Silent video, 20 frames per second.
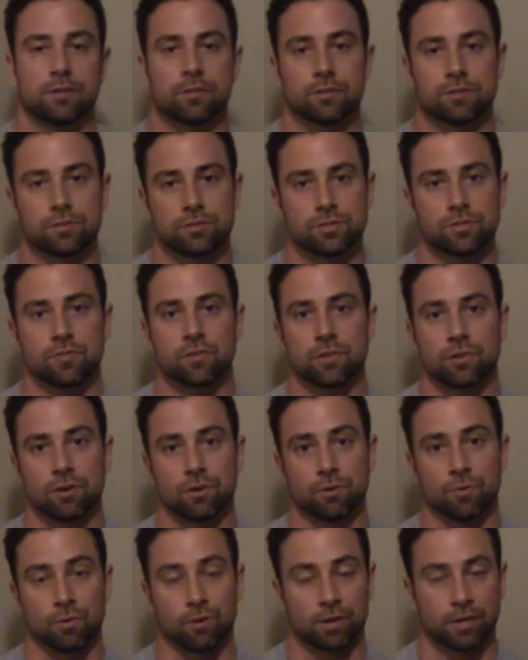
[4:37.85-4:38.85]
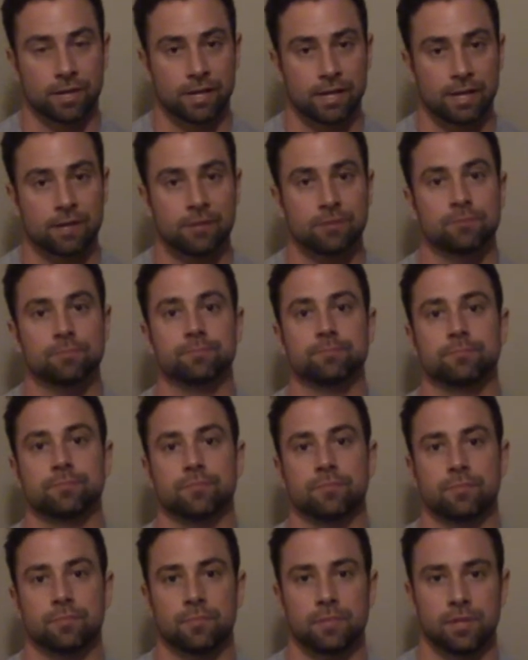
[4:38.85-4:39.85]
Those of you that are working out,
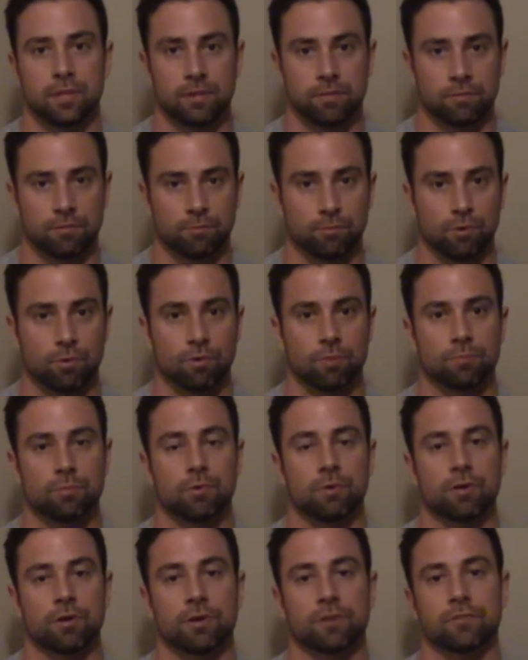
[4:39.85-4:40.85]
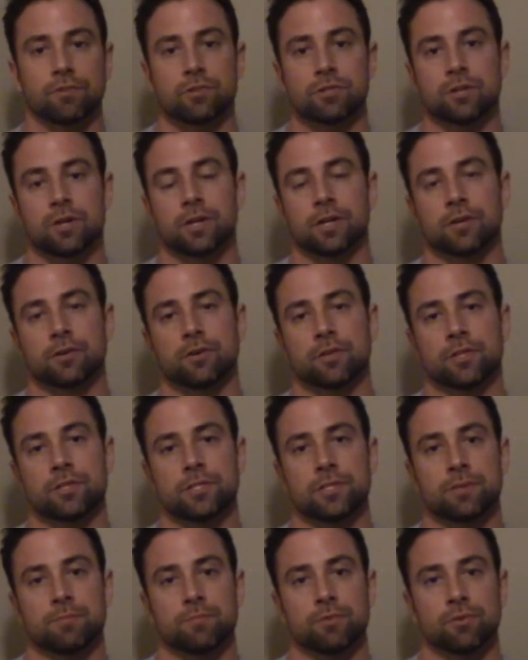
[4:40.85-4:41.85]
even more important if you're trying to go to the
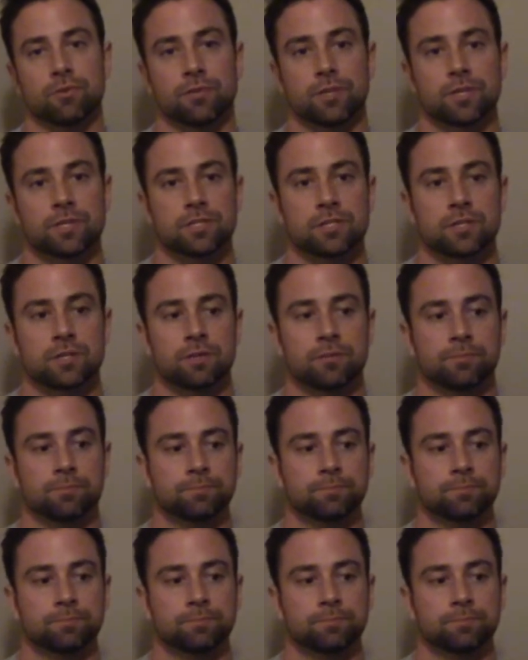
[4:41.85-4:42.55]
gym through this too.